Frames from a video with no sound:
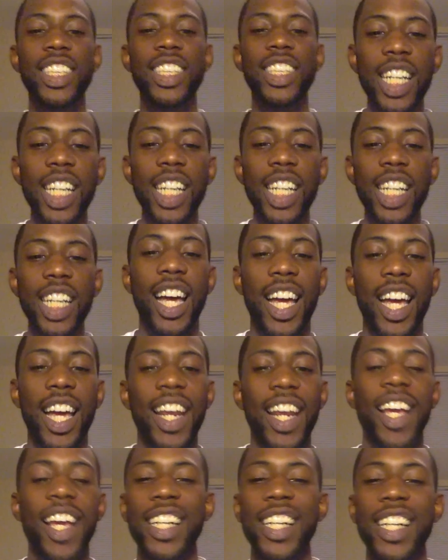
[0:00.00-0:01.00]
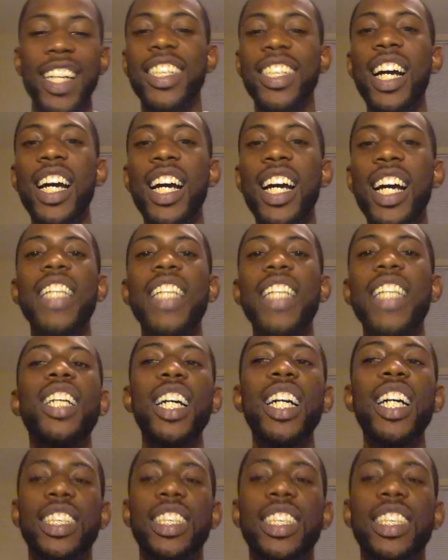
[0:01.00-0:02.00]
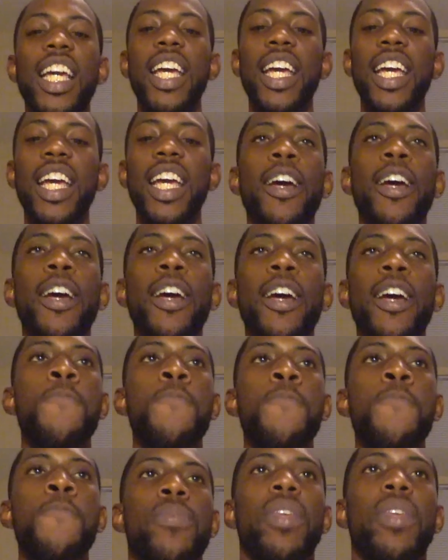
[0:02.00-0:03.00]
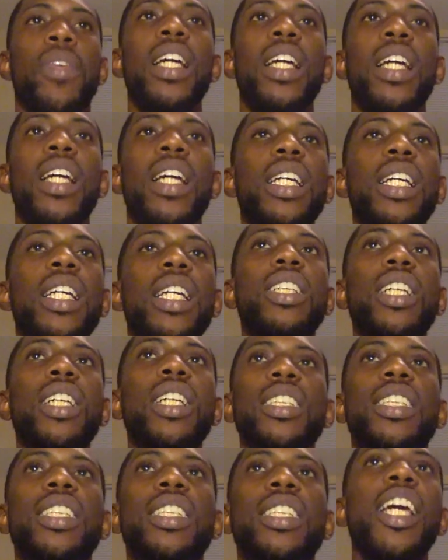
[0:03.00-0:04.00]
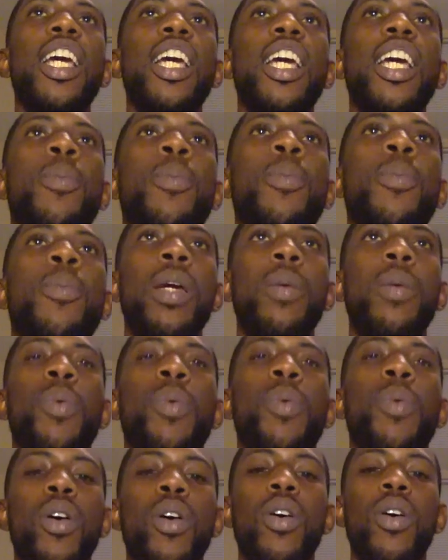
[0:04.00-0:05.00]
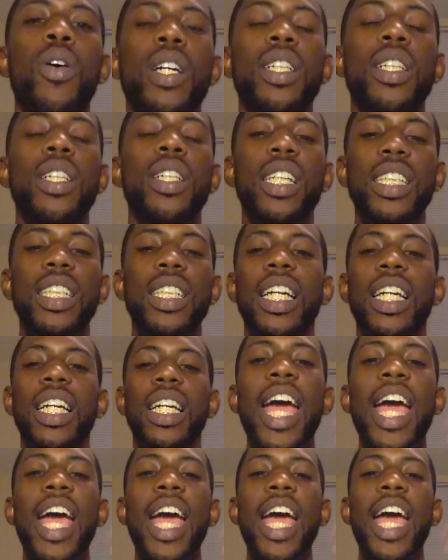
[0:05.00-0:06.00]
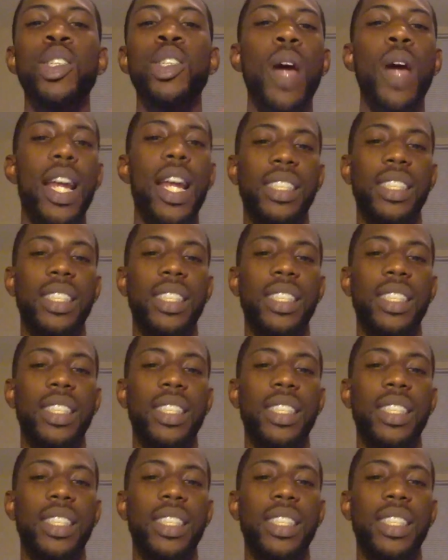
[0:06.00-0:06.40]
good. That's good. It's good to hear. It's good to hear people. It's good to catch you at a